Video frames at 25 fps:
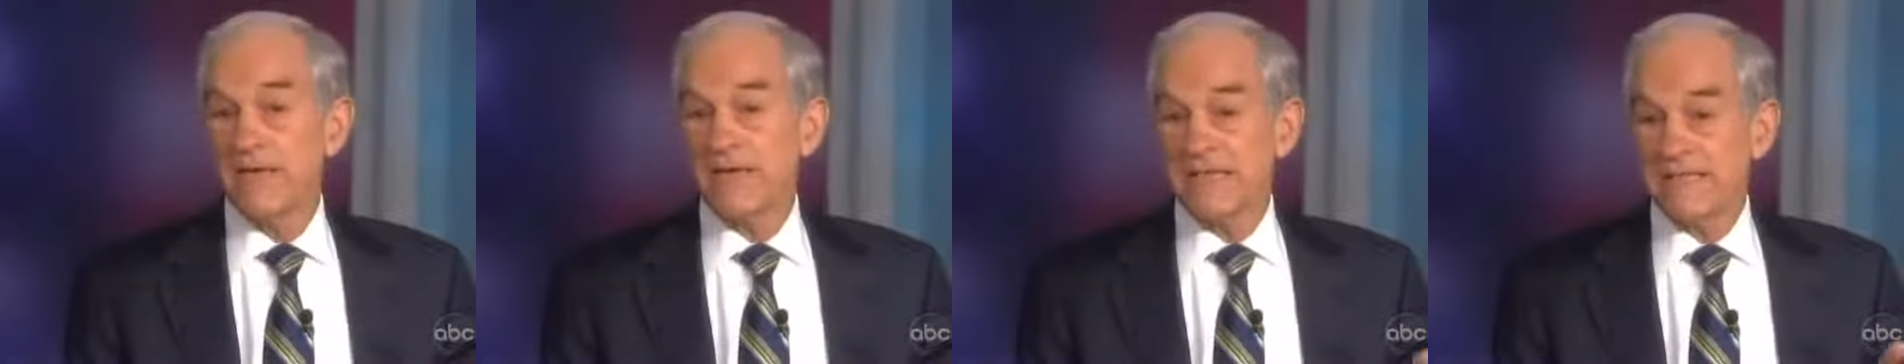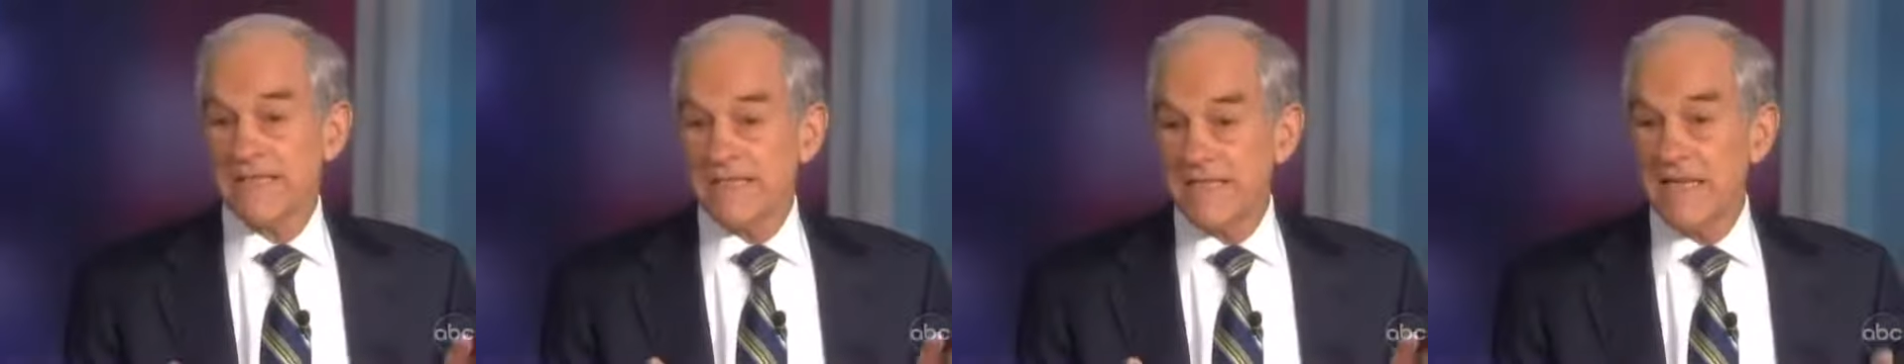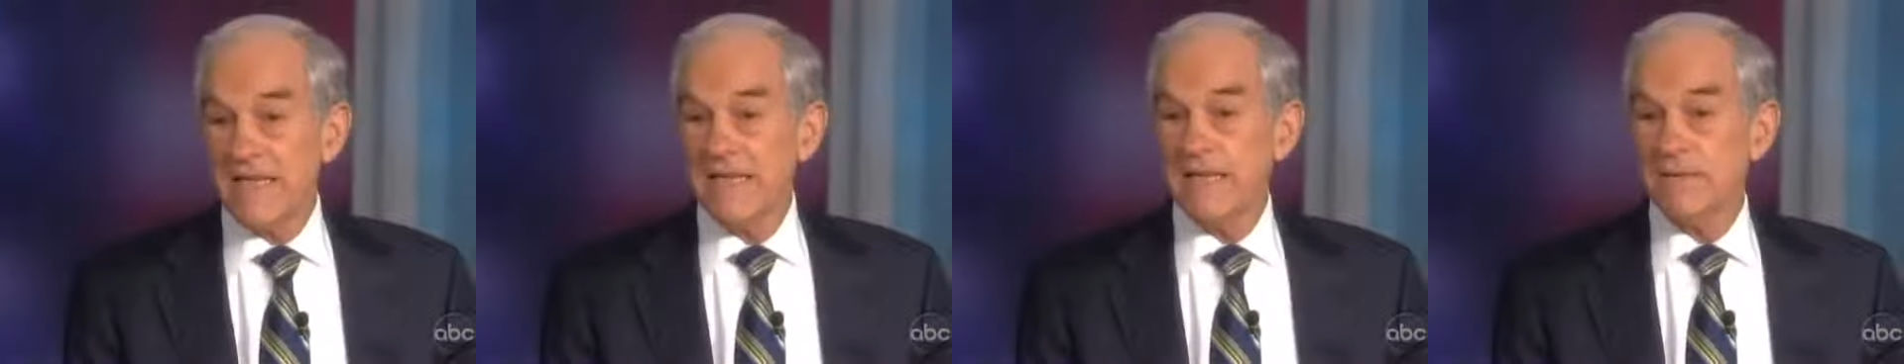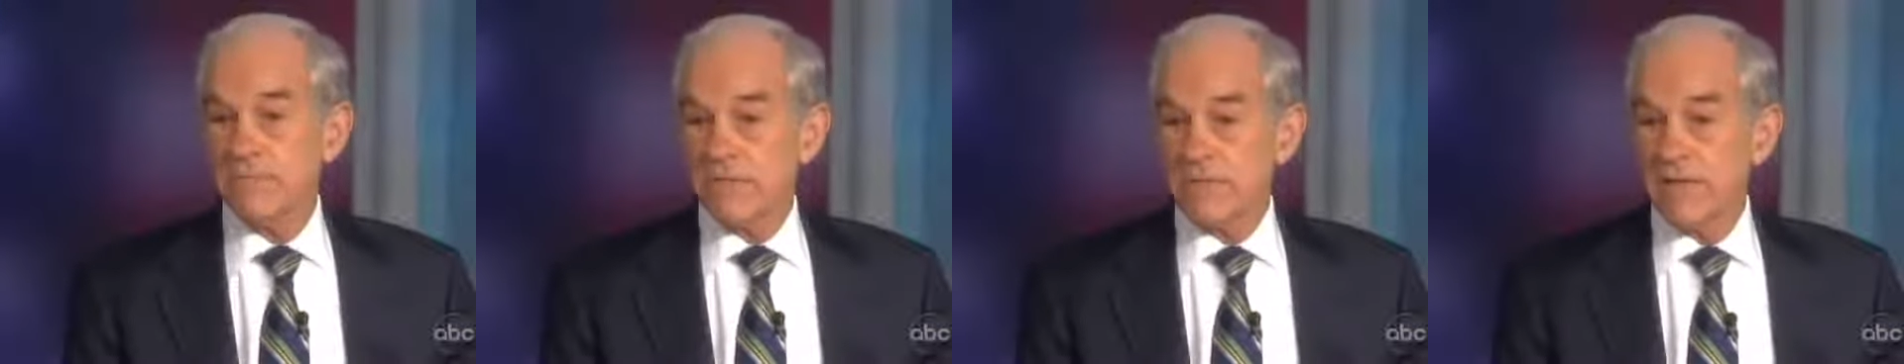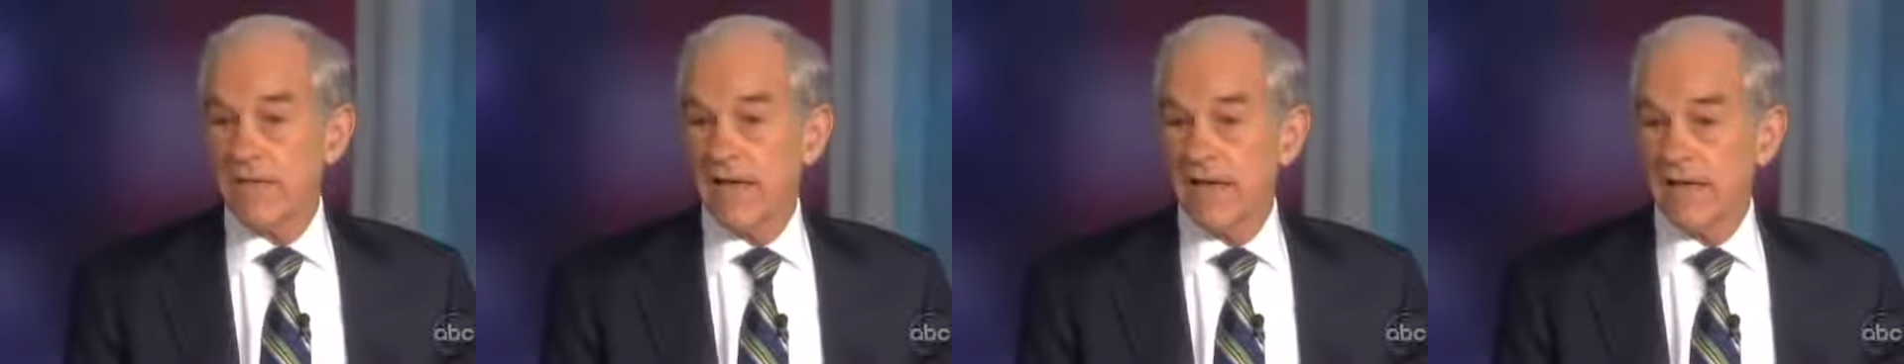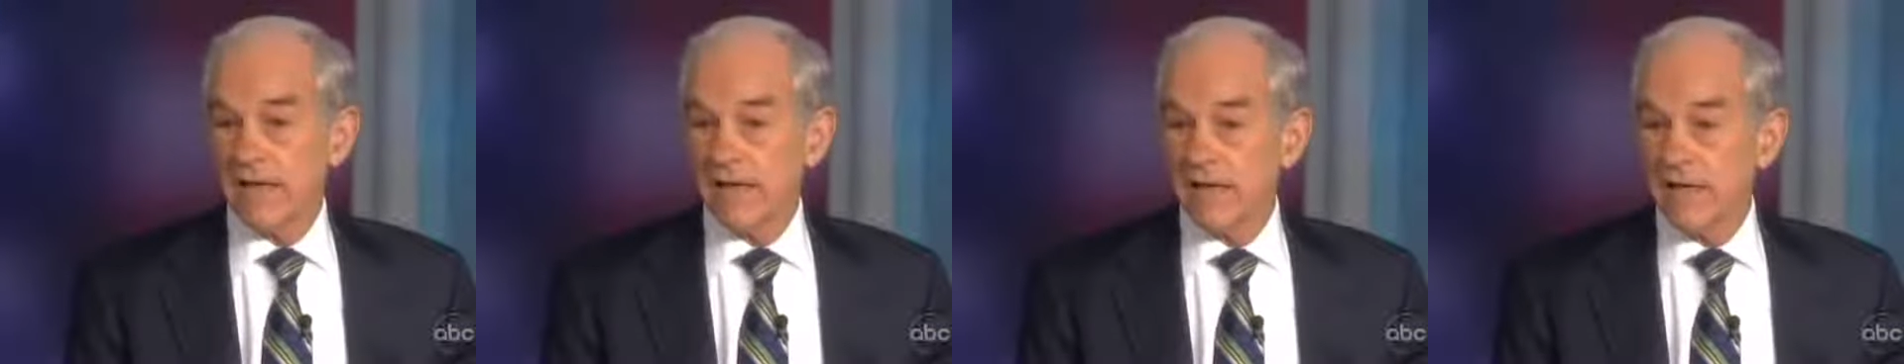but it
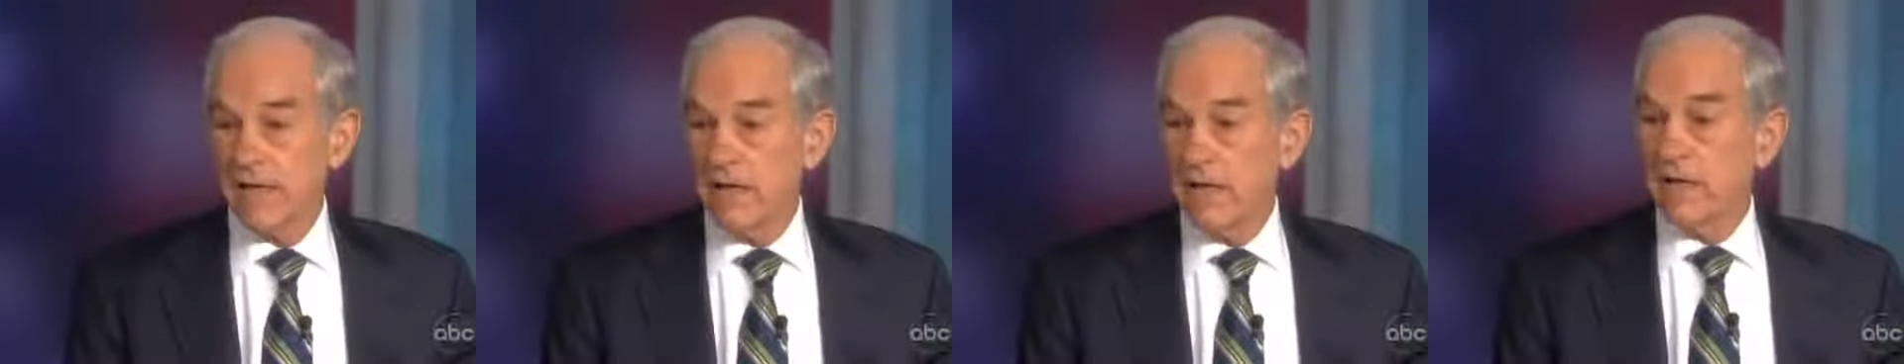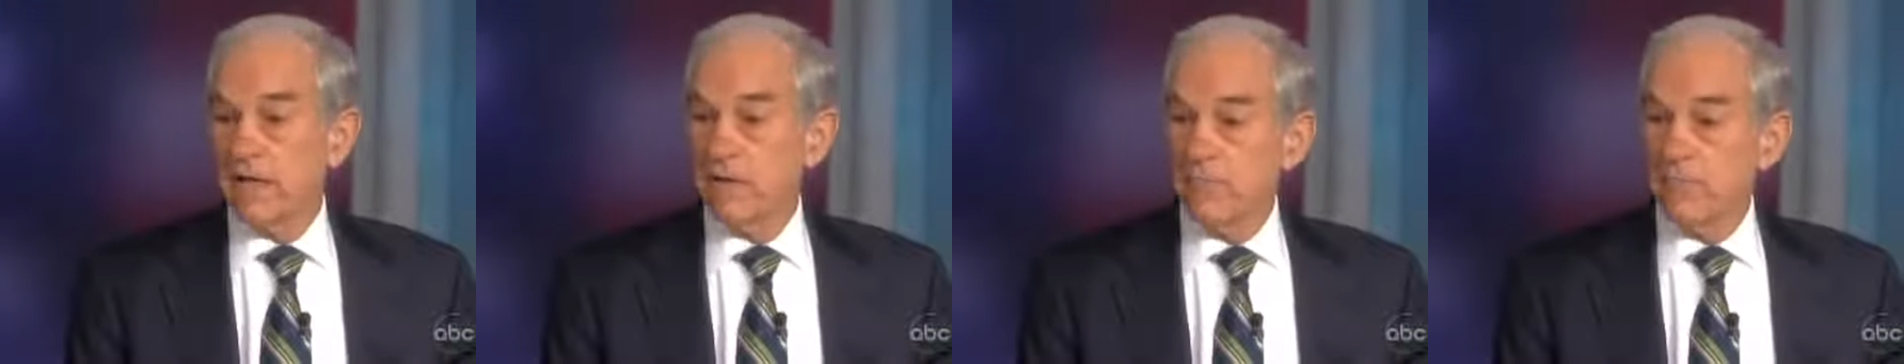seems like